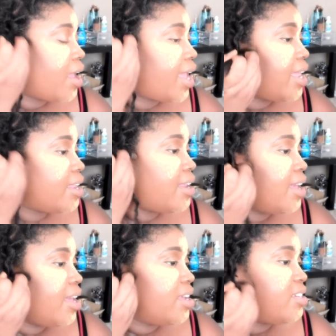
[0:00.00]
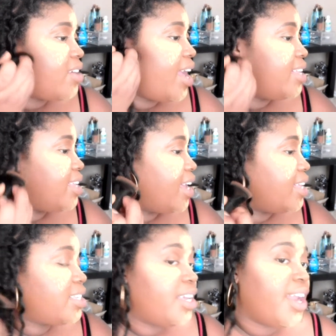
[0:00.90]
and try to take
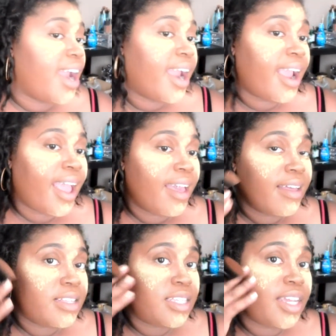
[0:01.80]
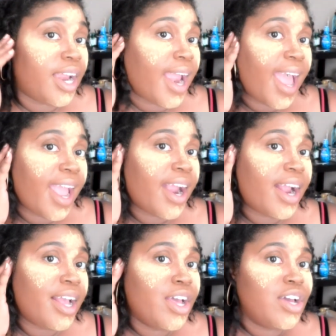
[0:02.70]
it to your hair